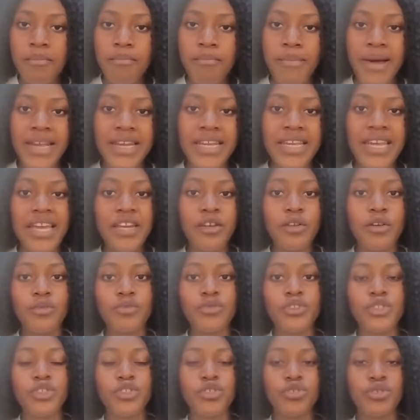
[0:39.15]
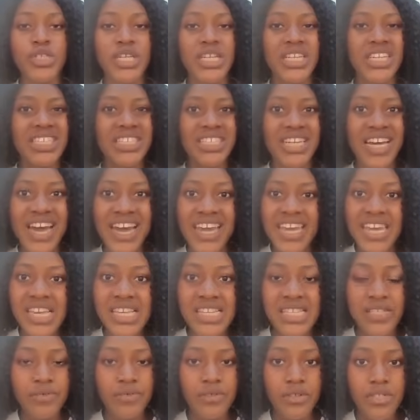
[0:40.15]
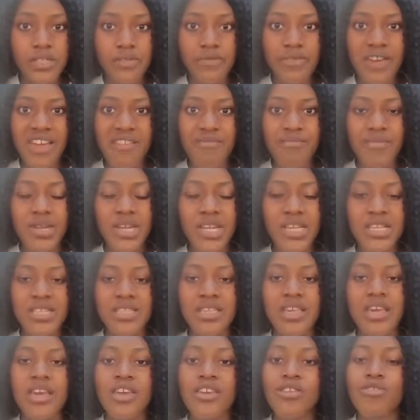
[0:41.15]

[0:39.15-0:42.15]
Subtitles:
By the end of this training, highest 45 minutes,